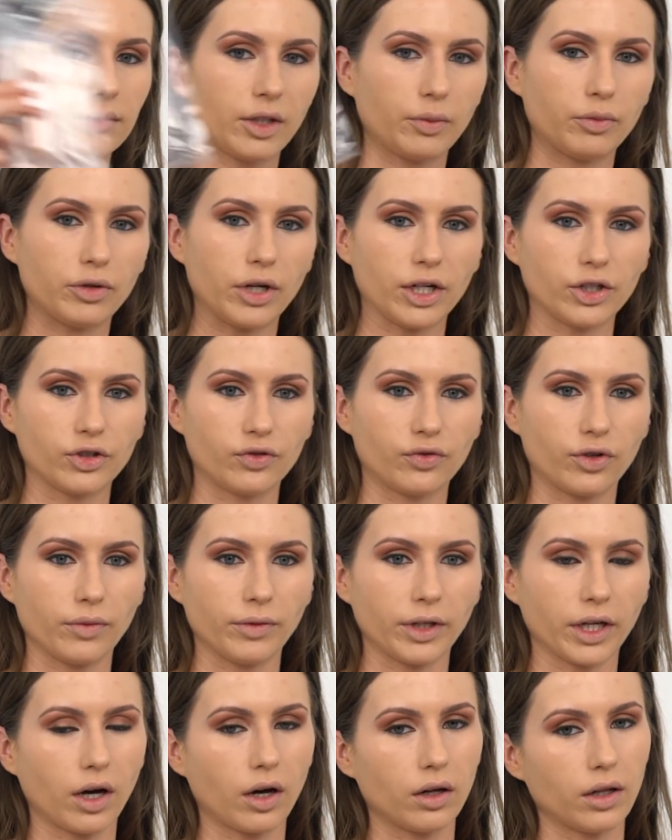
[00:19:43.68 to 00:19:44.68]
brush from
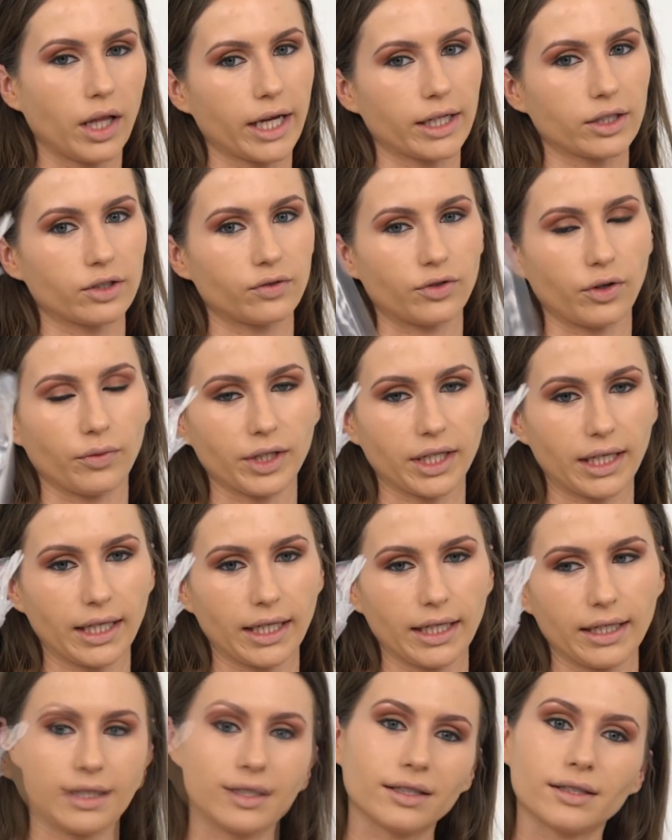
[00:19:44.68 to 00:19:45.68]
the collection, from the
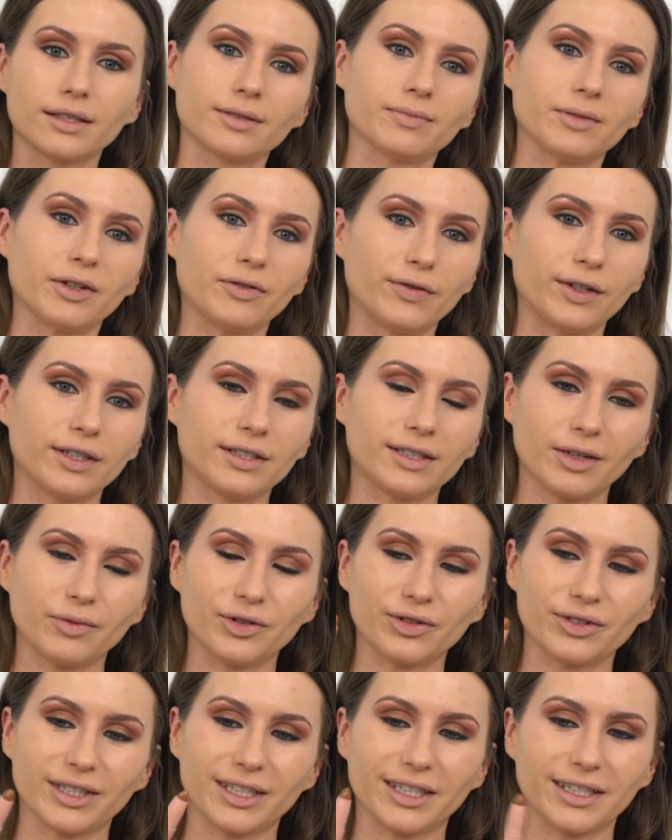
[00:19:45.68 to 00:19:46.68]
kit. This is my first time
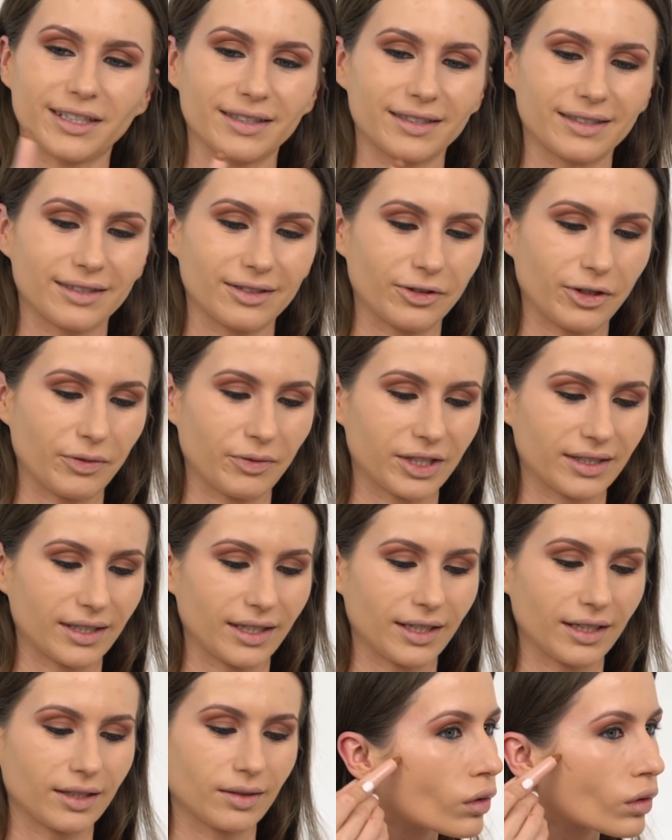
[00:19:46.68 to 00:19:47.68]
using it, so I'm
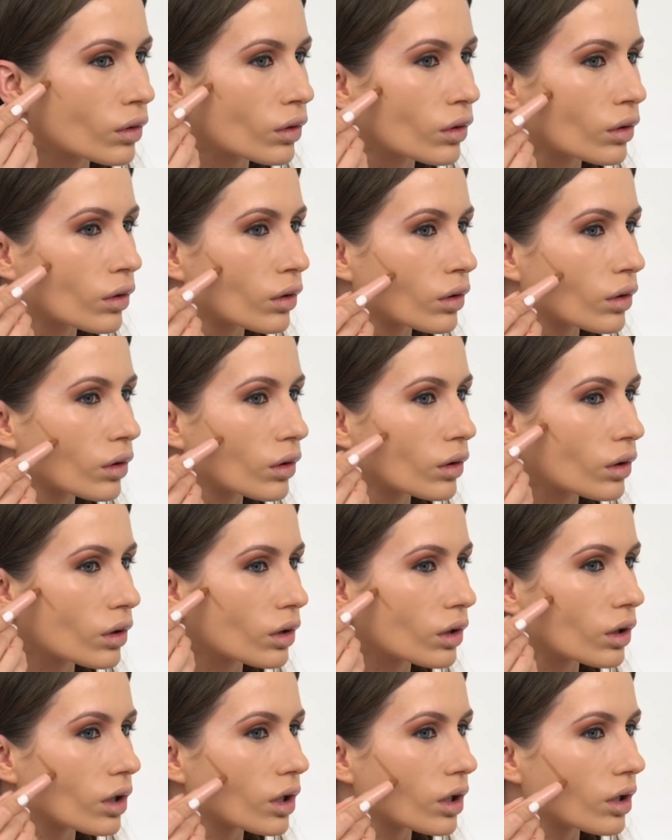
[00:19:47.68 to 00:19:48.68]
excited.
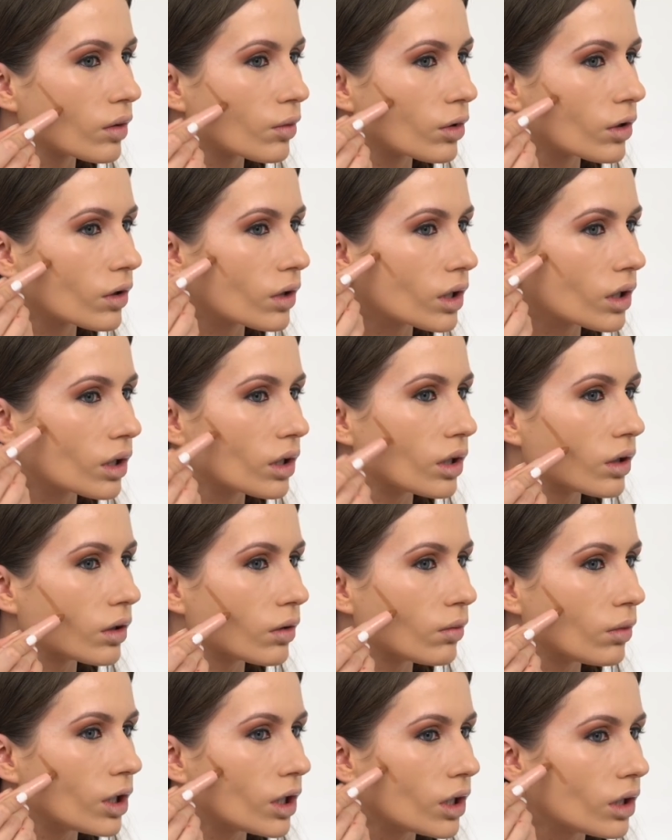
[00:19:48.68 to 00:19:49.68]
Just put a
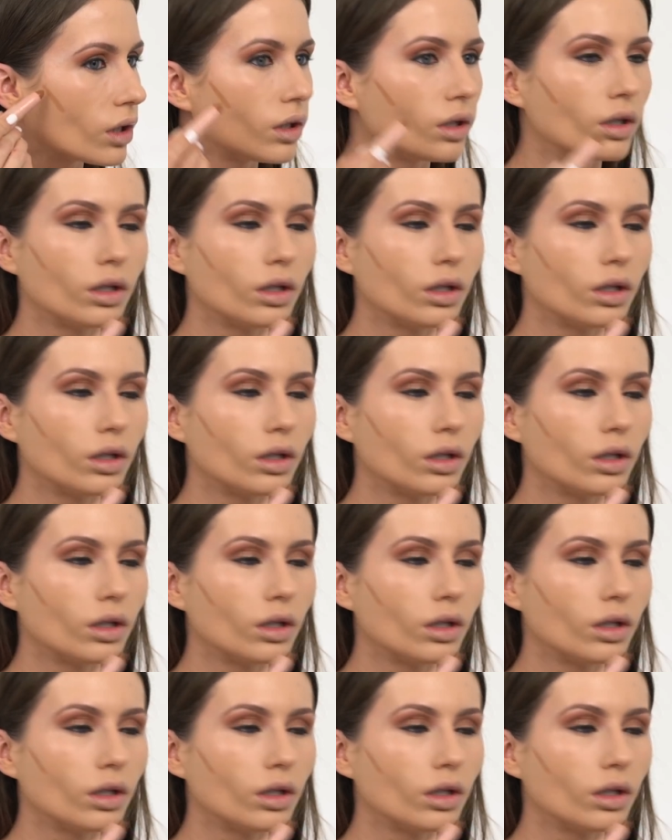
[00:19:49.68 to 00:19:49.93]
little bit.